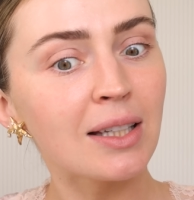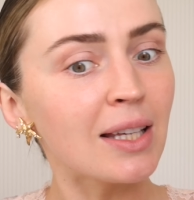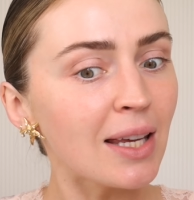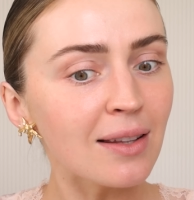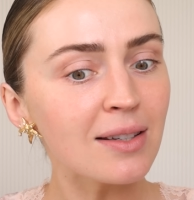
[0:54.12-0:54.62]
And the
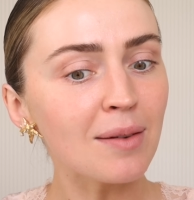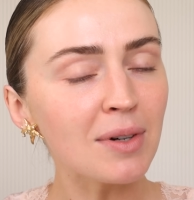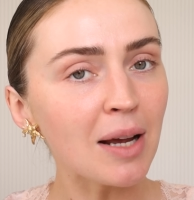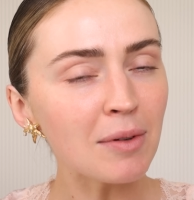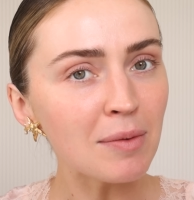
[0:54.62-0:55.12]
heat in the
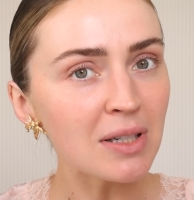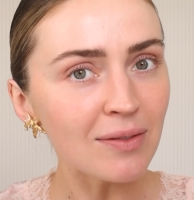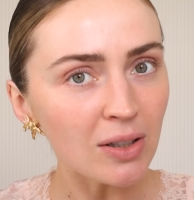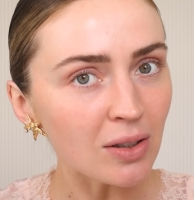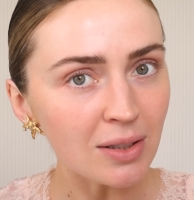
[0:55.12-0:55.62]
summertime can be
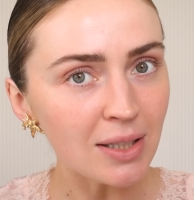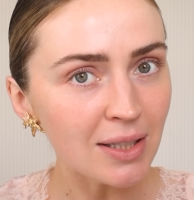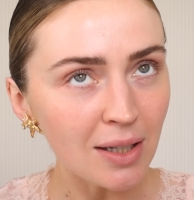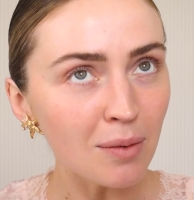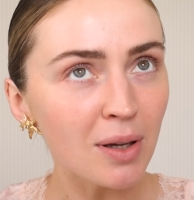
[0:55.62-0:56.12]
difficult to
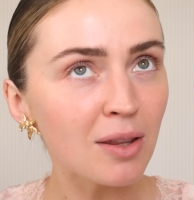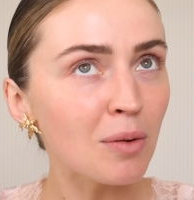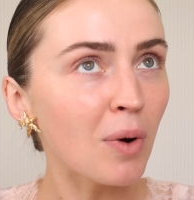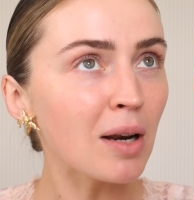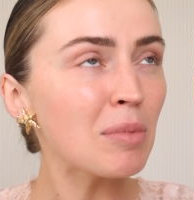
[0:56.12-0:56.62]
deal with.
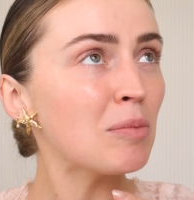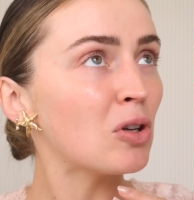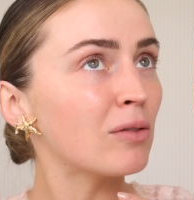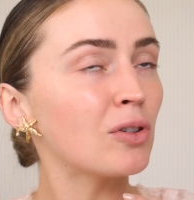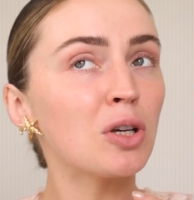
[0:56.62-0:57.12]
You want to be
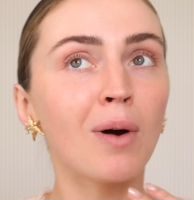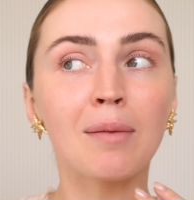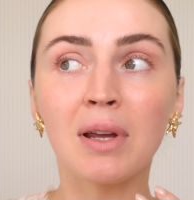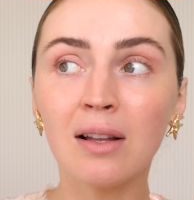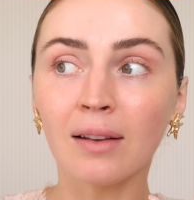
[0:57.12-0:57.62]
beautiful, you want to
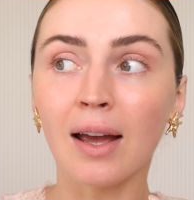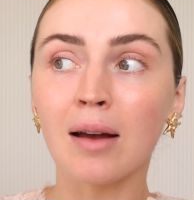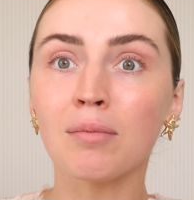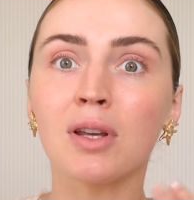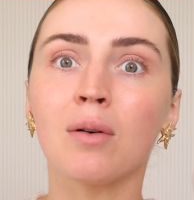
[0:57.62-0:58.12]
be
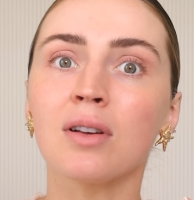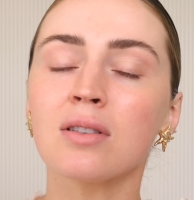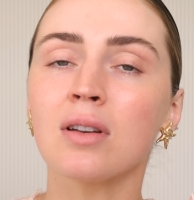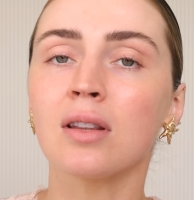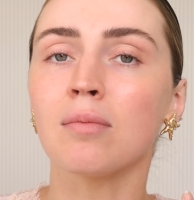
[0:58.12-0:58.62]
glam, but you
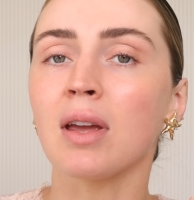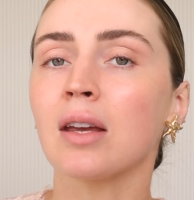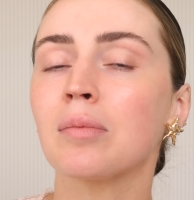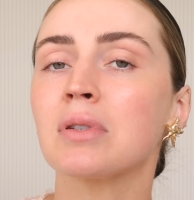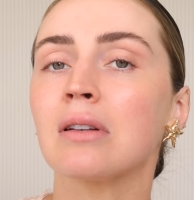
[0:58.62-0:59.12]
also need the
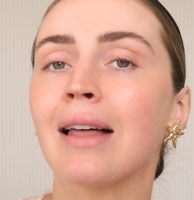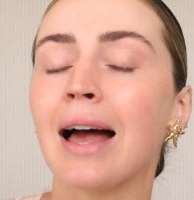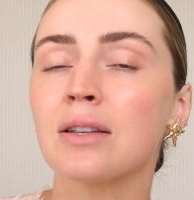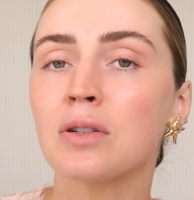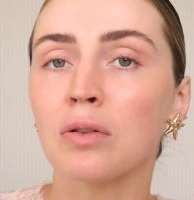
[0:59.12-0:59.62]
makeup to
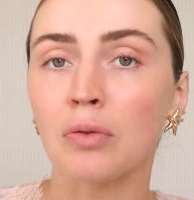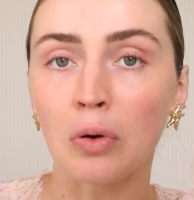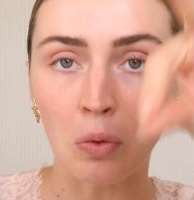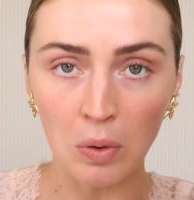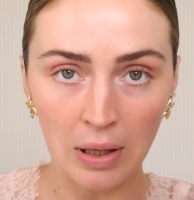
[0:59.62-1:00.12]
last through